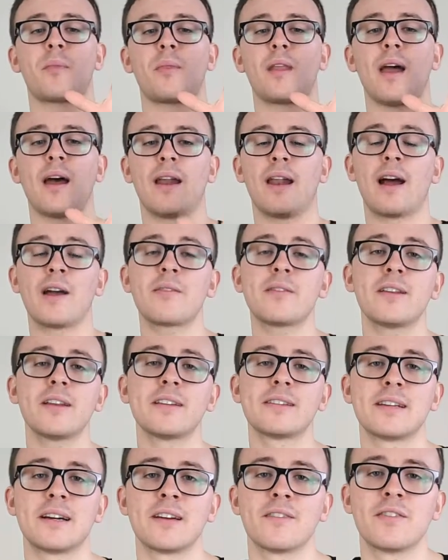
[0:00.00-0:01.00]
And I'm going to
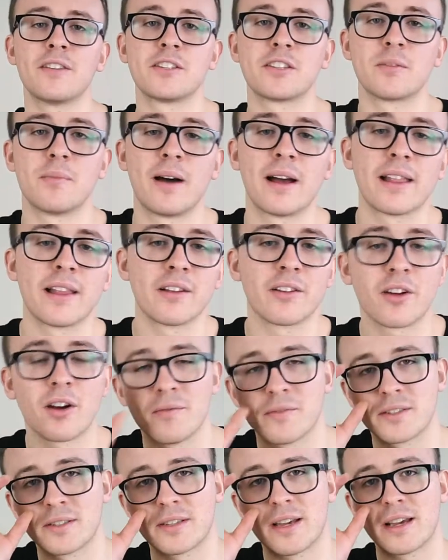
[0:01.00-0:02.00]
dive into my little
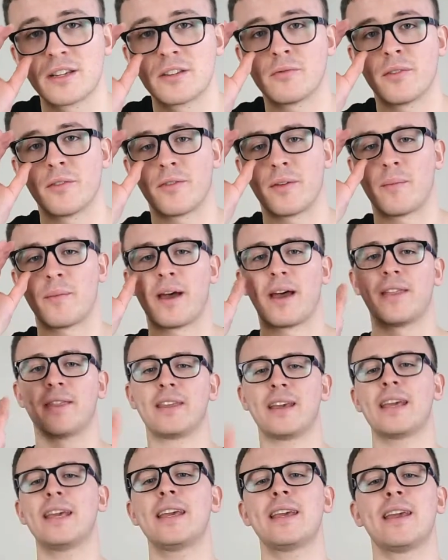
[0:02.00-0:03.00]
conversation with him. And
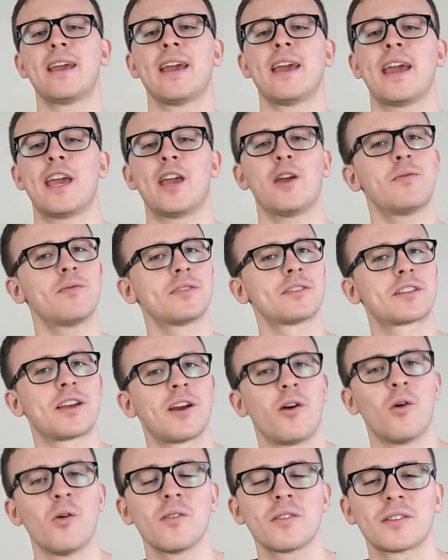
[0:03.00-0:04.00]
he was
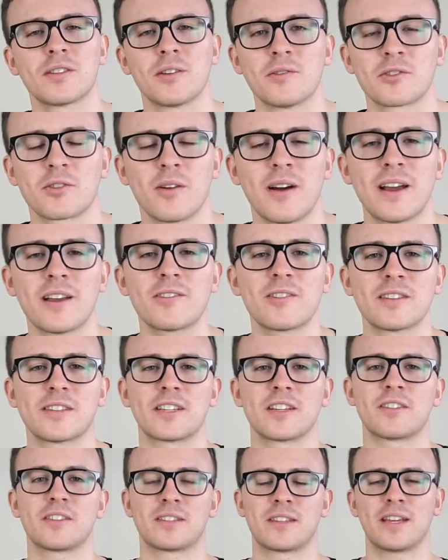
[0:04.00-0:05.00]
also, it was quite interesting
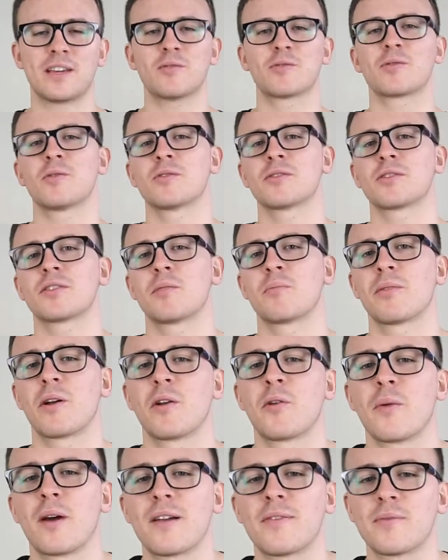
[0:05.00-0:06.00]
because he was also blown
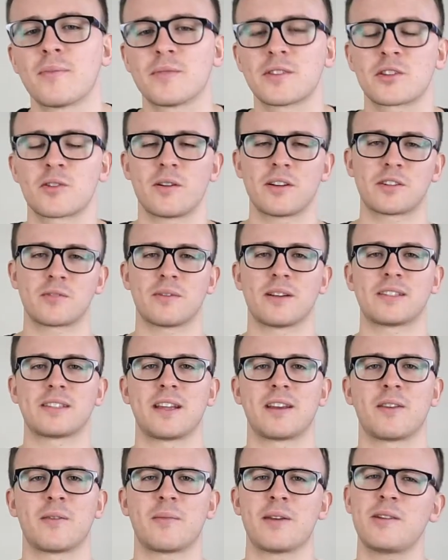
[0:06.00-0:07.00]
away from this question where I said
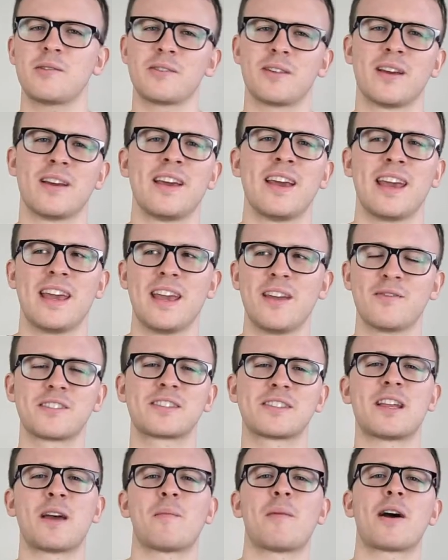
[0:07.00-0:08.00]
to him, he even
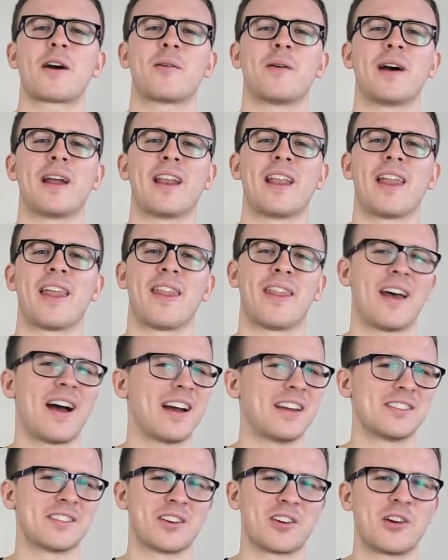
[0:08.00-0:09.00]
stepped back and went, that
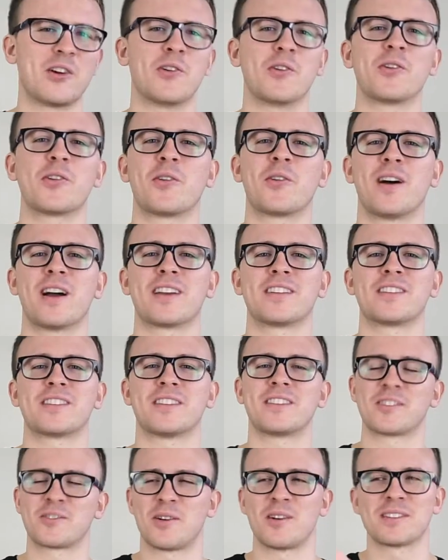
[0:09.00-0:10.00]
is a good
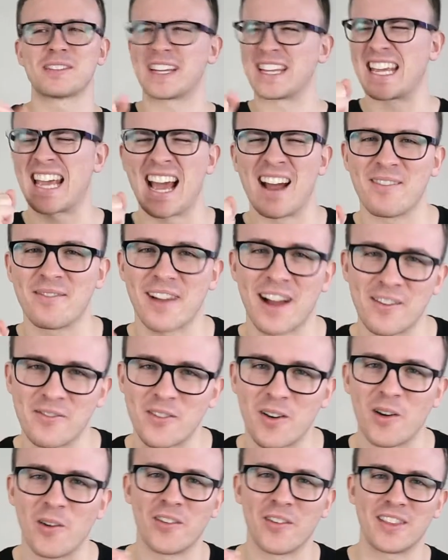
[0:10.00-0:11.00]
question. So I was like, yeah, I've
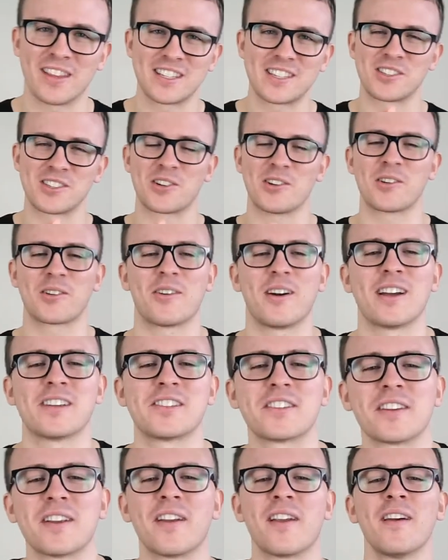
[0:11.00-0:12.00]
got one. This is a good
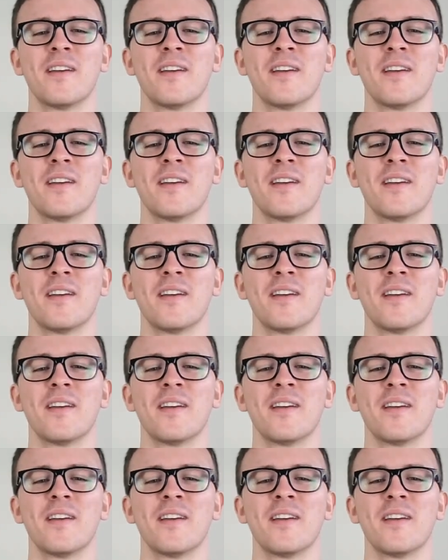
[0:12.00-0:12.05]
question.